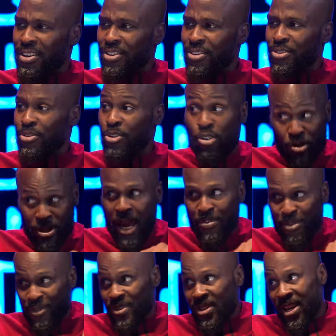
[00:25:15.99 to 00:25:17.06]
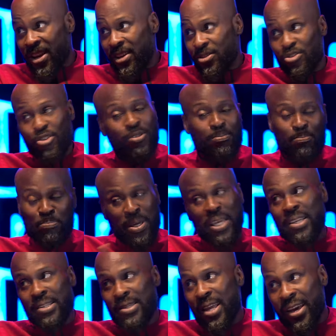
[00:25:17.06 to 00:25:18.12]
You know, those type of stains, not
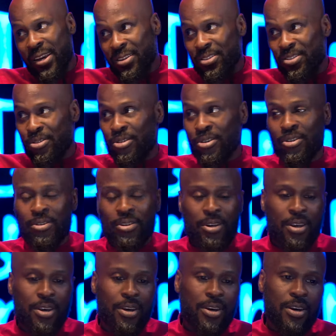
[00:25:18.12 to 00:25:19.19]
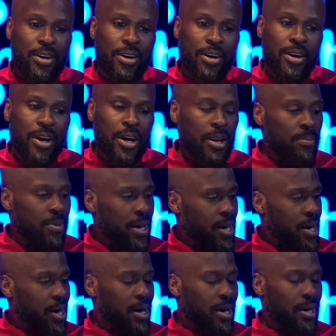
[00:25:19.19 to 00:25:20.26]
pee stains, you know. I'm like,
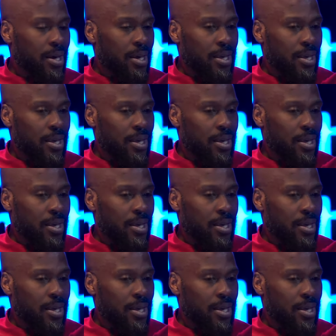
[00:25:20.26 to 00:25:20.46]
ah.